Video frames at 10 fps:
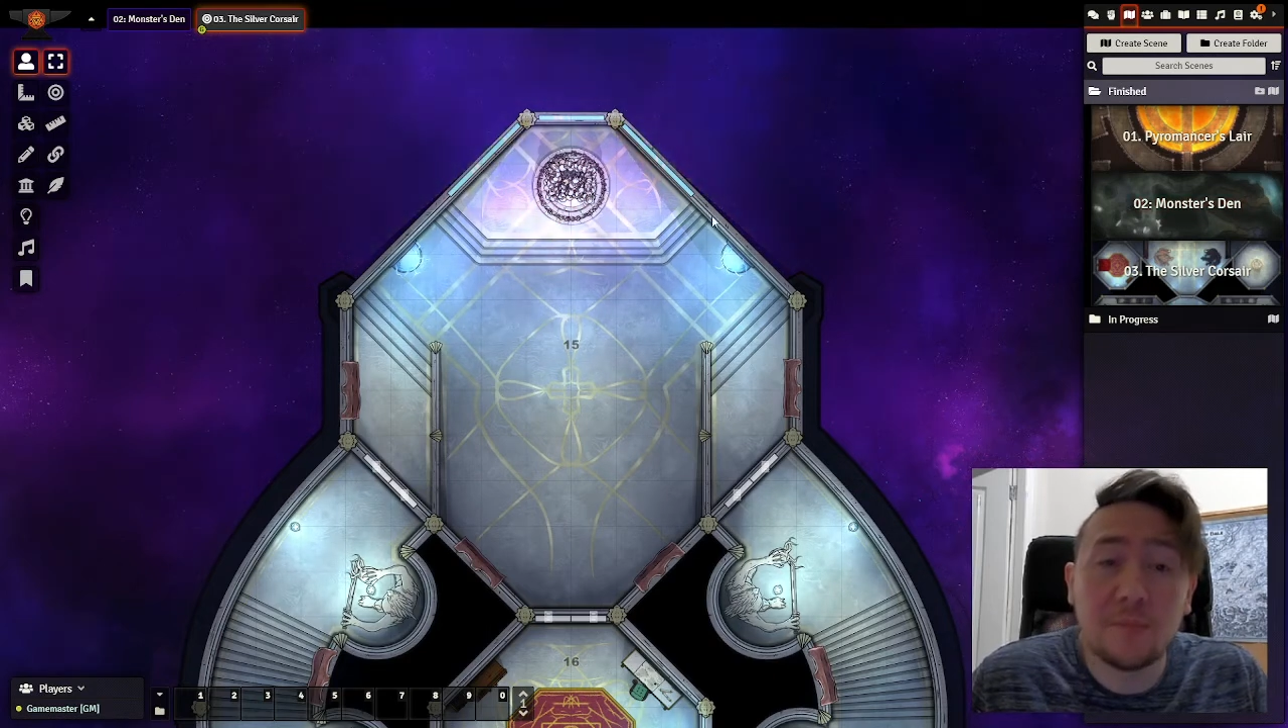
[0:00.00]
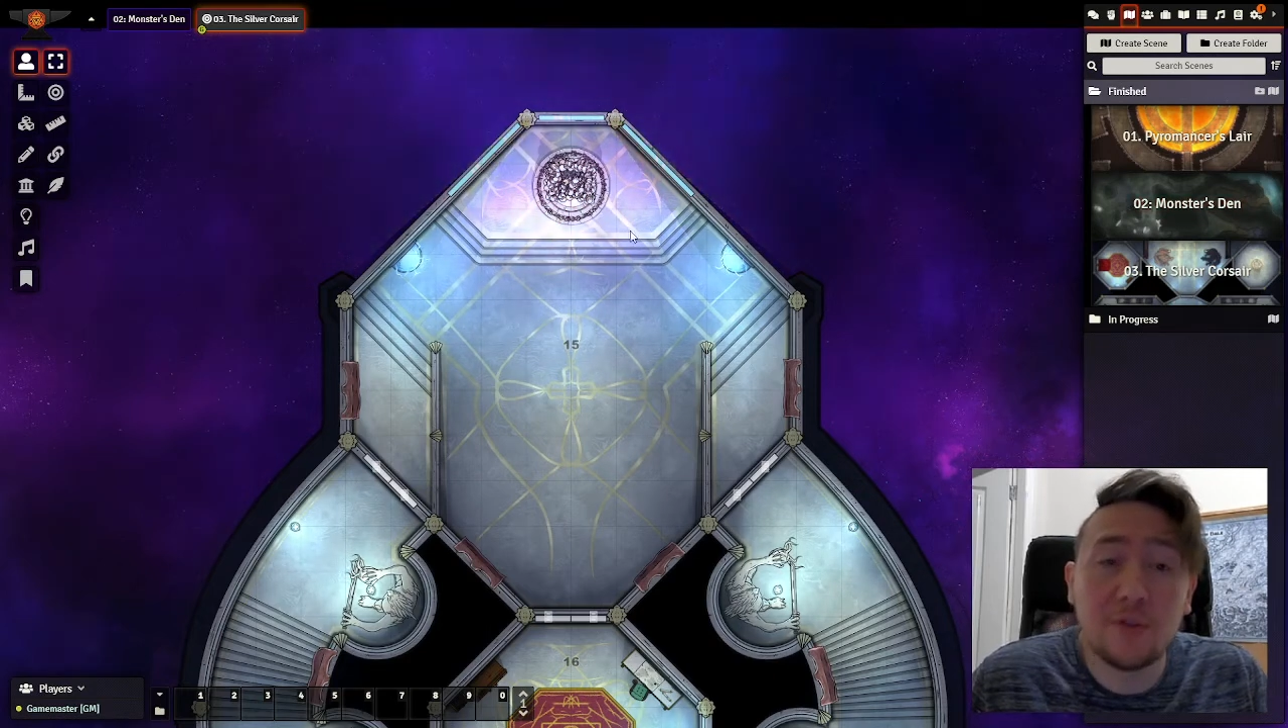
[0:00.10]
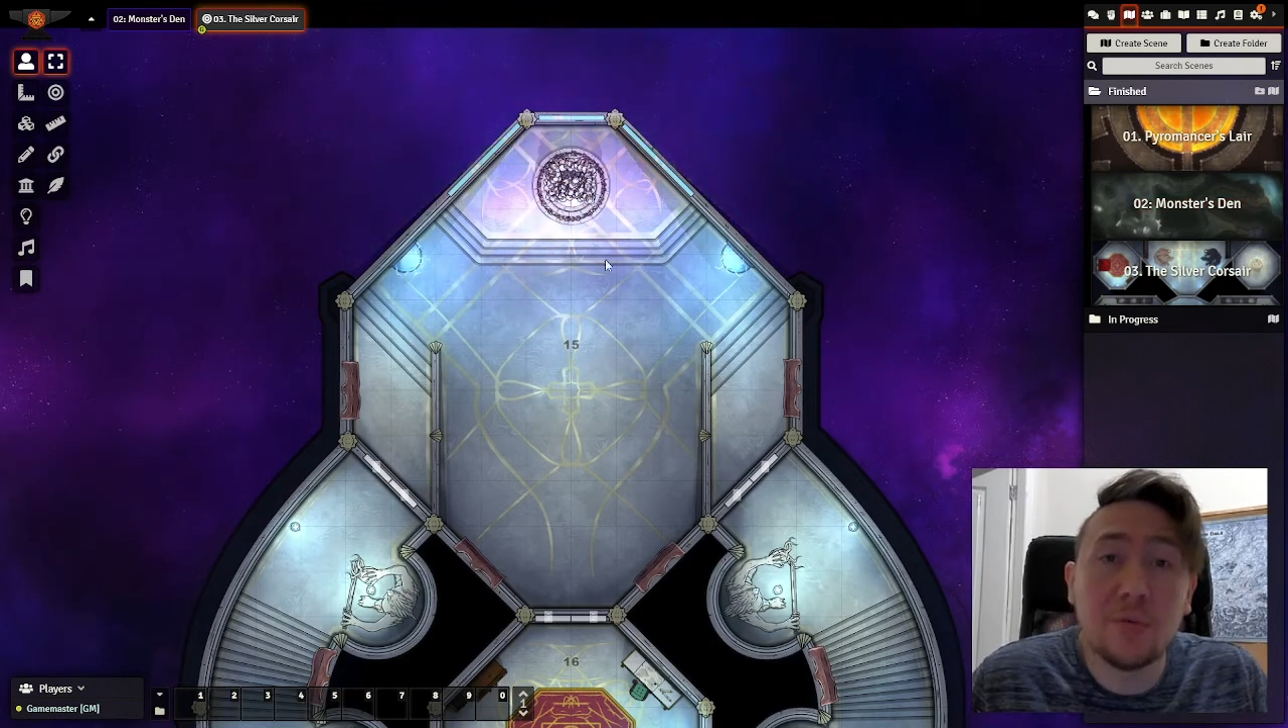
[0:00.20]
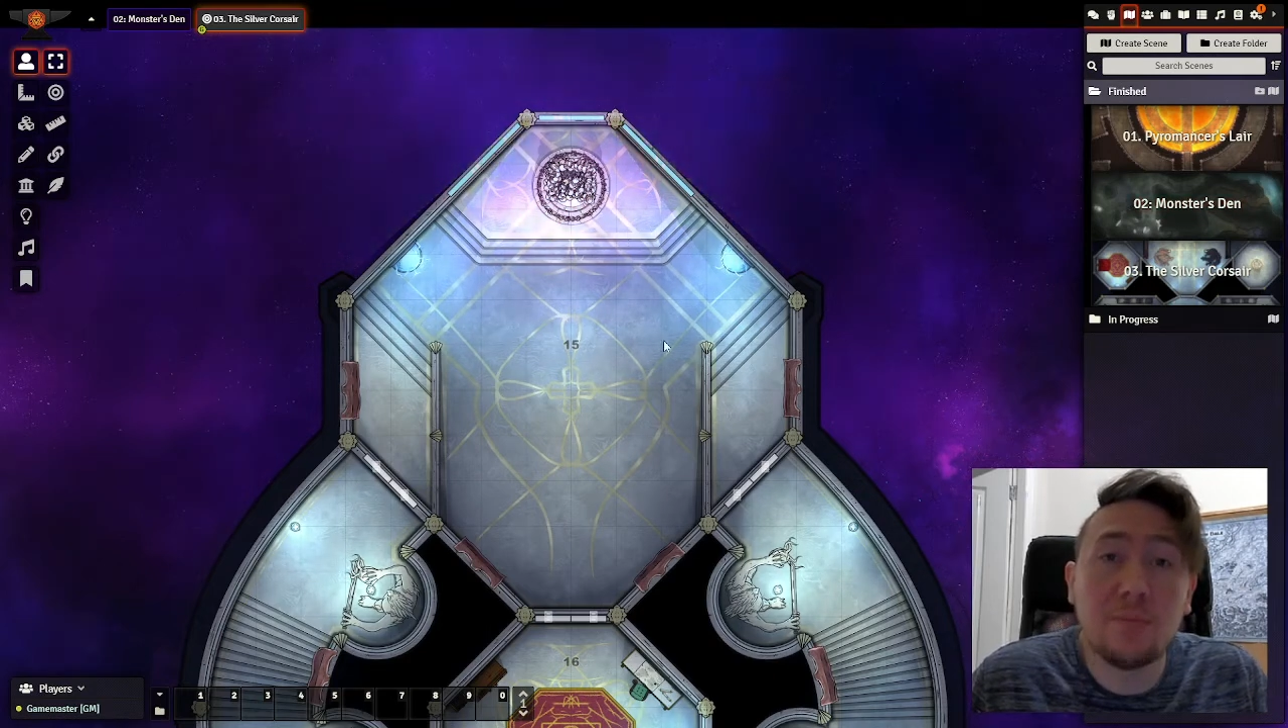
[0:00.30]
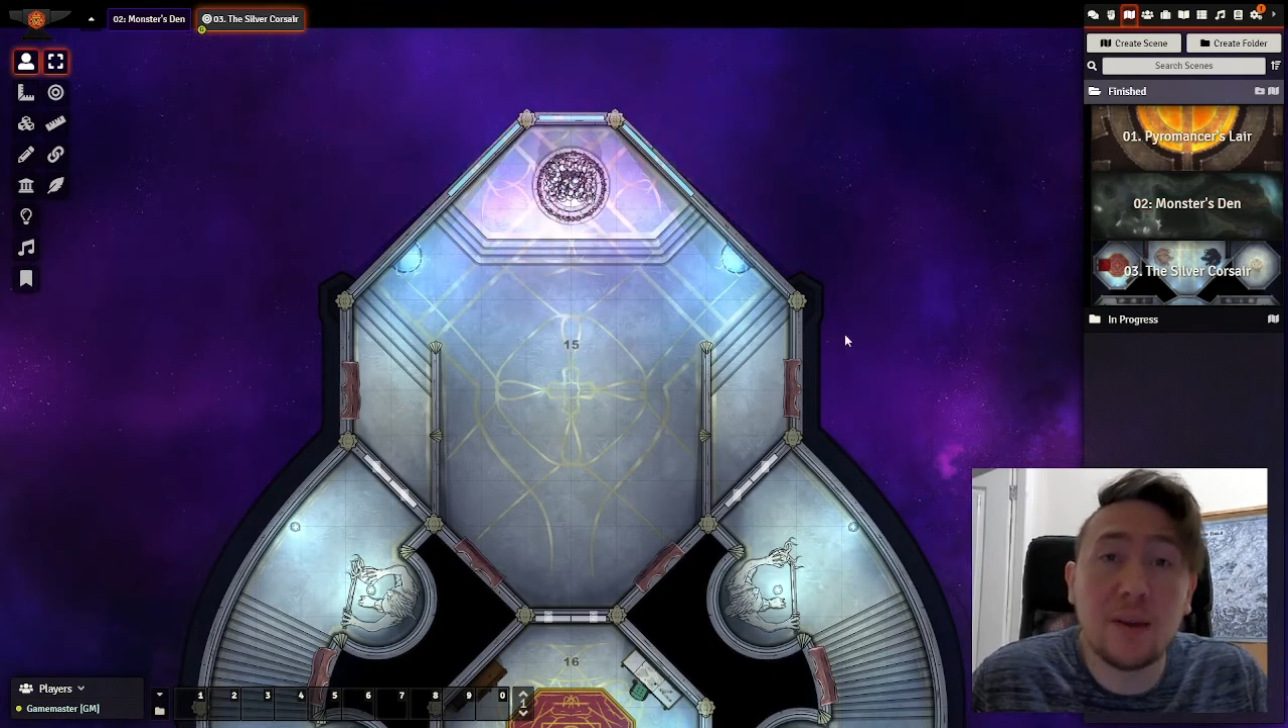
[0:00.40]

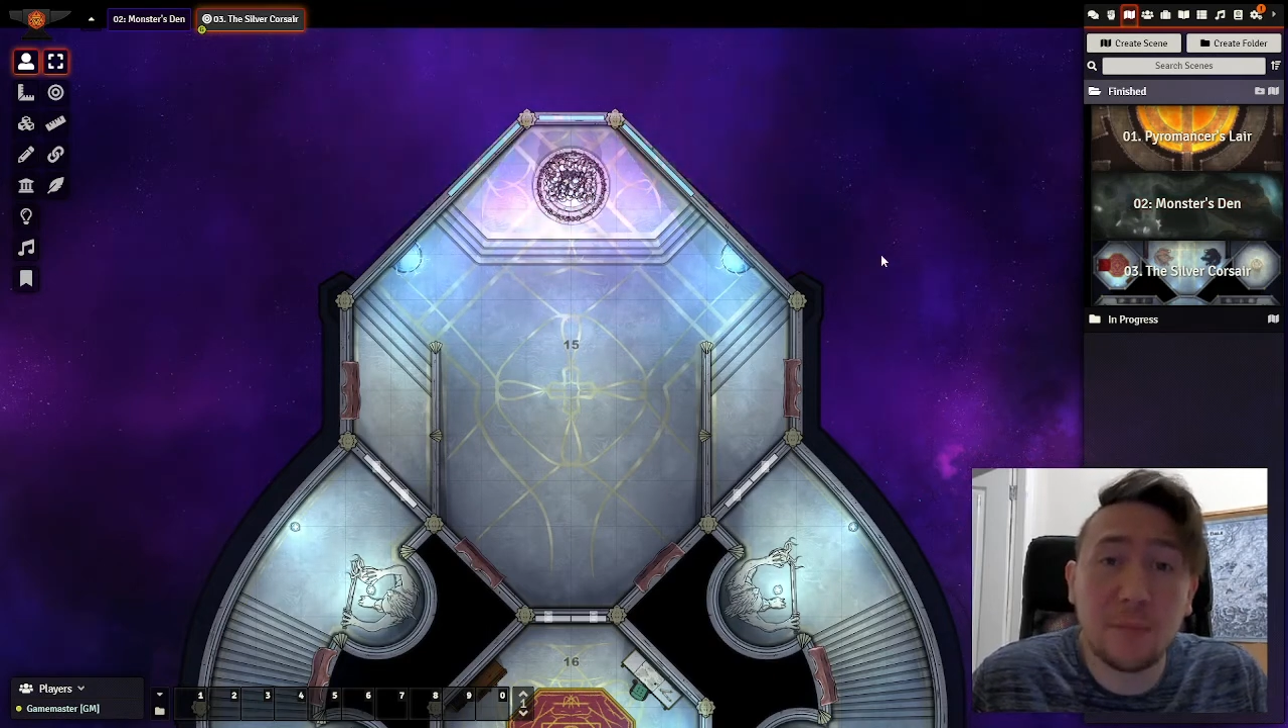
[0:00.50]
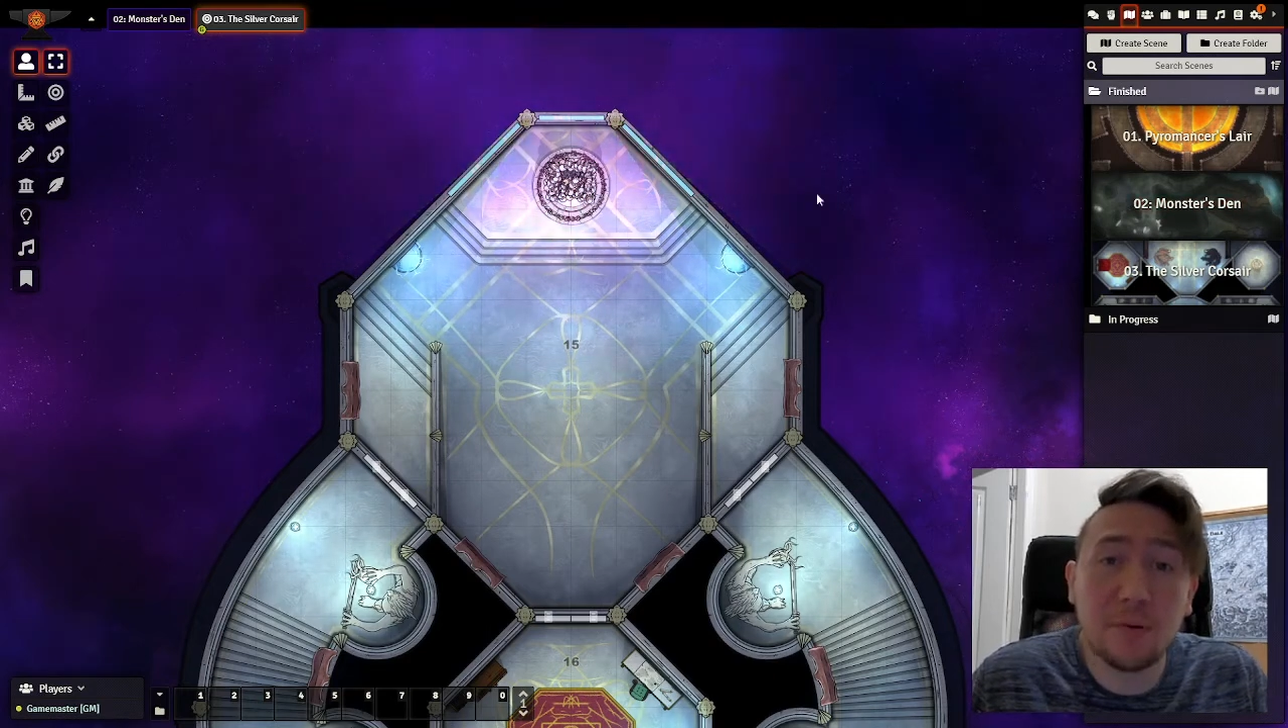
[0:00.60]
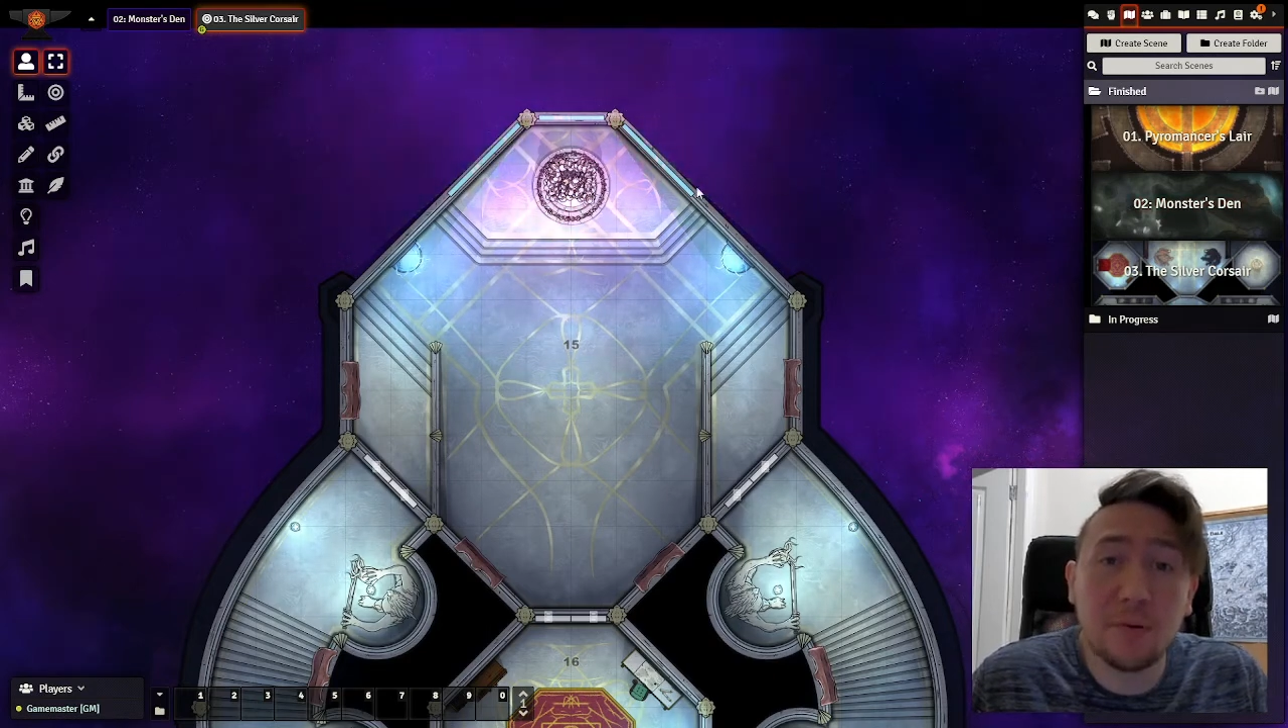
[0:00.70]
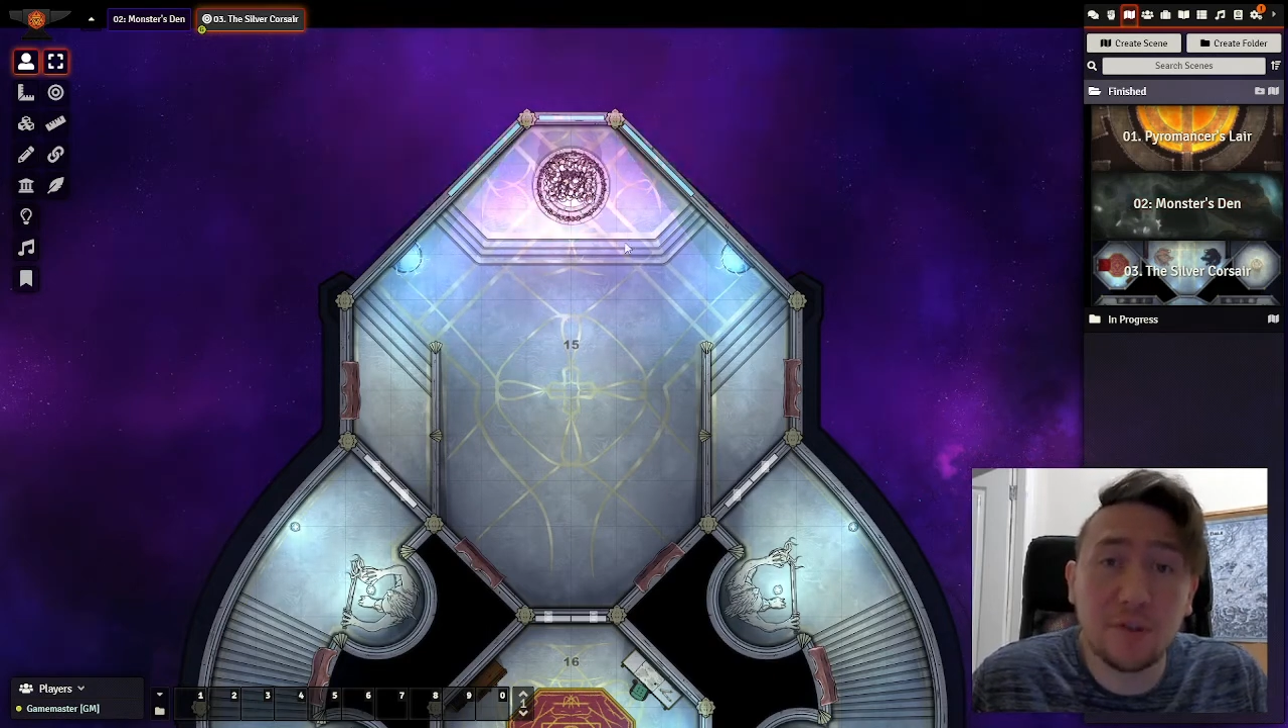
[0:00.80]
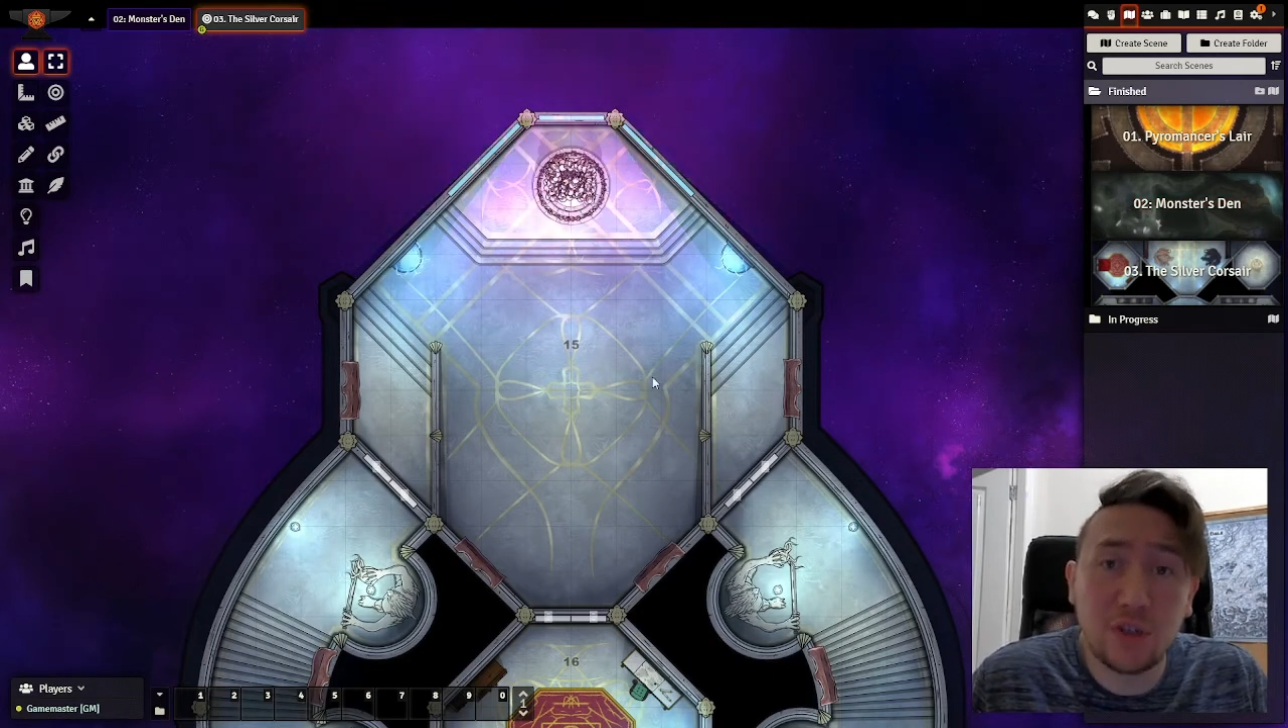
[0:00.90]
to make a
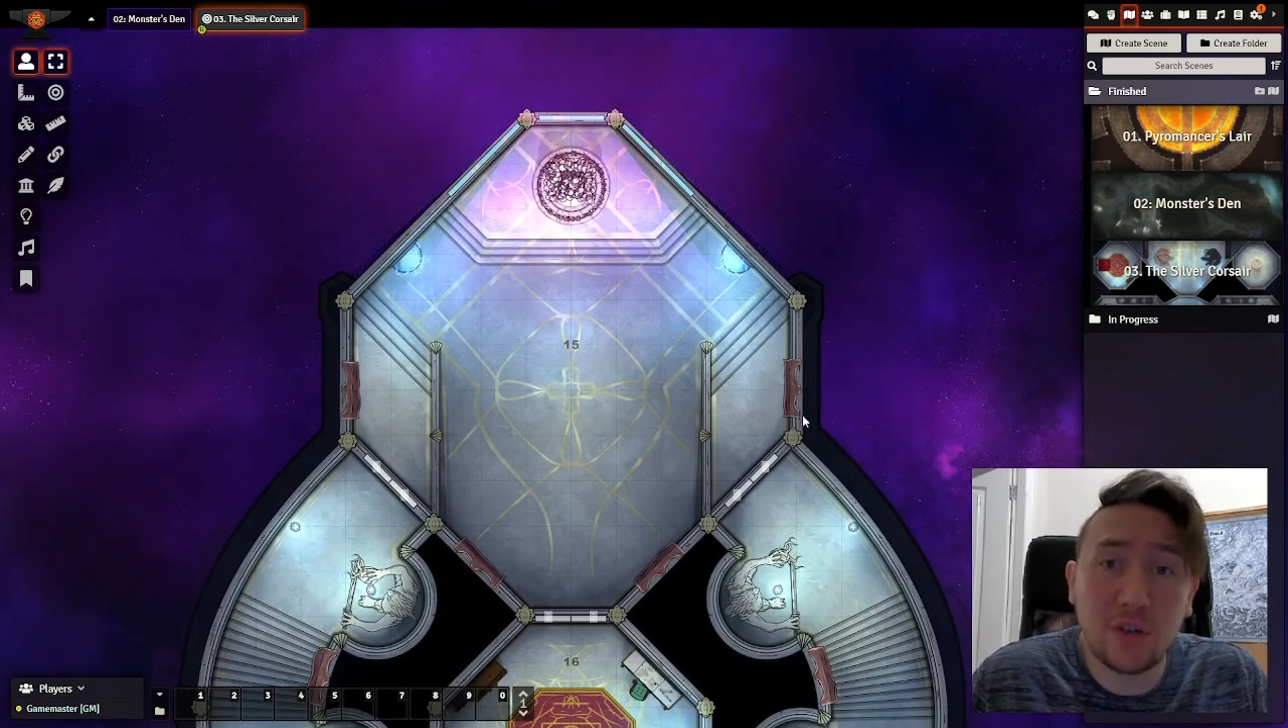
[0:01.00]
bunch